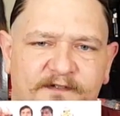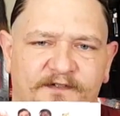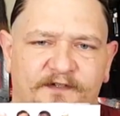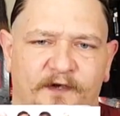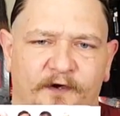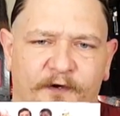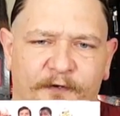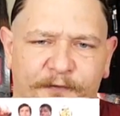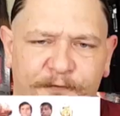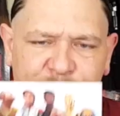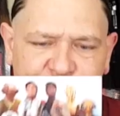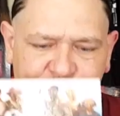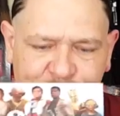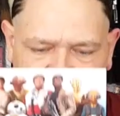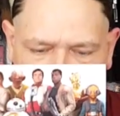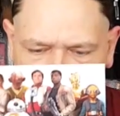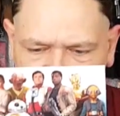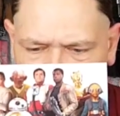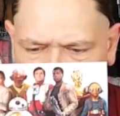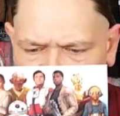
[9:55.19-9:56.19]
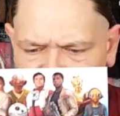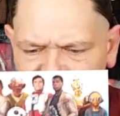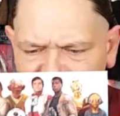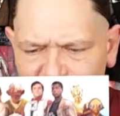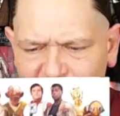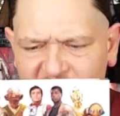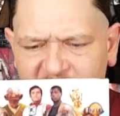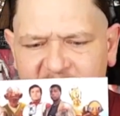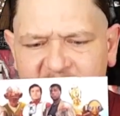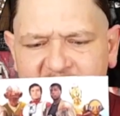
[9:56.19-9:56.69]
So
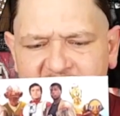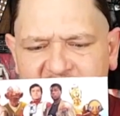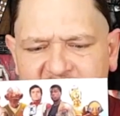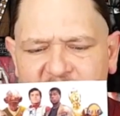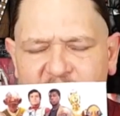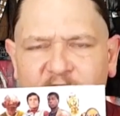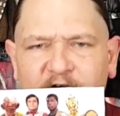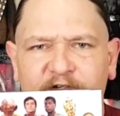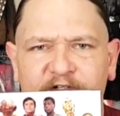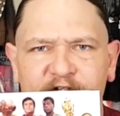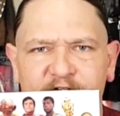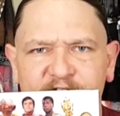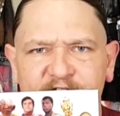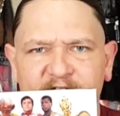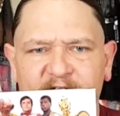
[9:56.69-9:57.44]
but a character